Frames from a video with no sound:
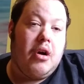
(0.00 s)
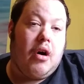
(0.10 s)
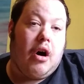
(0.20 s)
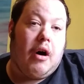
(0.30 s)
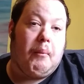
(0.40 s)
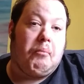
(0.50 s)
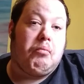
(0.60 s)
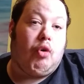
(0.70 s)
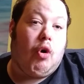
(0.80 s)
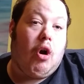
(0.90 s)

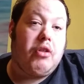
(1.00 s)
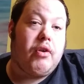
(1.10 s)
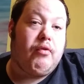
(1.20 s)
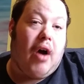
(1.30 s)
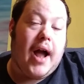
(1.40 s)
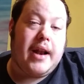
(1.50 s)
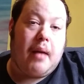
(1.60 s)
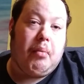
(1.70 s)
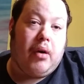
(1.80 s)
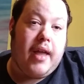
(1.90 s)
hard to find, I
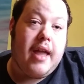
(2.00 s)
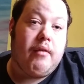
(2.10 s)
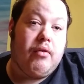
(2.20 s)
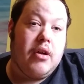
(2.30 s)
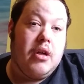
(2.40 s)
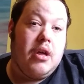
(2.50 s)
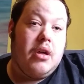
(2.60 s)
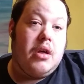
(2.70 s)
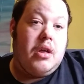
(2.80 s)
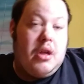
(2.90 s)
believe.
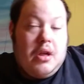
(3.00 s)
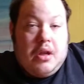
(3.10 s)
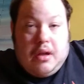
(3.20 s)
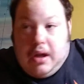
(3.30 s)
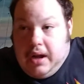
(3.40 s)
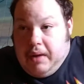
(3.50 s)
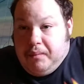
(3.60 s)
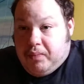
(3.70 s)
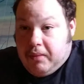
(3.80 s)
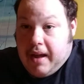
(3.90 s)
And
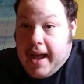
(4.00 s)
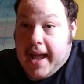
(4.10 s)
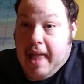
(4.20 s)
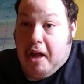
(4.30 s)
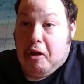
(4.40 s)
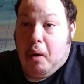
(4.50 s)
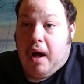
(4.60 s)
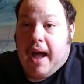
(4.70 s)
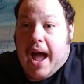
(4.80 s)
I saw